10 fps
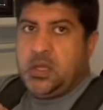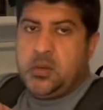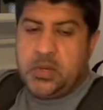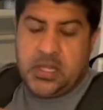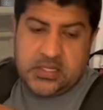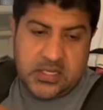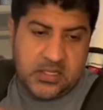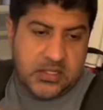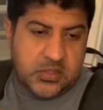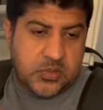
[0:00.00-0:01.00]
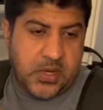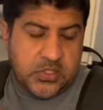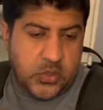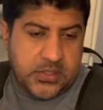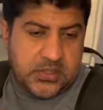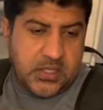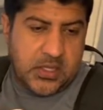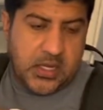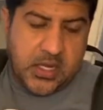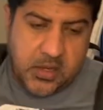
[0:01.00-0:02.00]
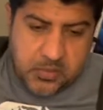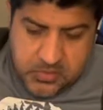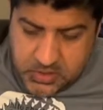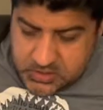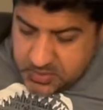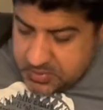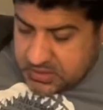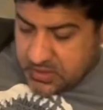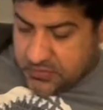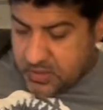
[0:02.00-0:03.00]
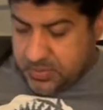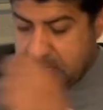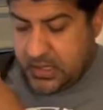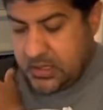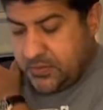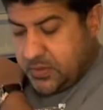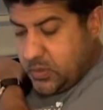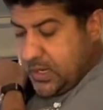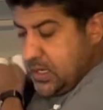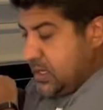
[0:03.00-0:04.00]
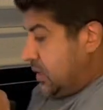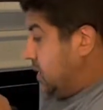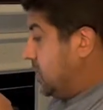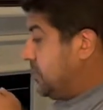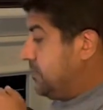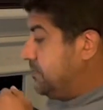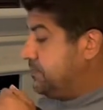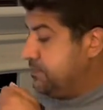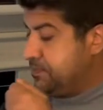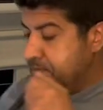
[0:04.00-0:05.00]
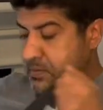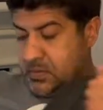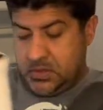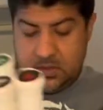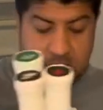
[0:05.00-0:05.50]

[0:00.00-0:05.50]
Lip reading: But like I said, this was my choice. Yours might be different, but I love the way they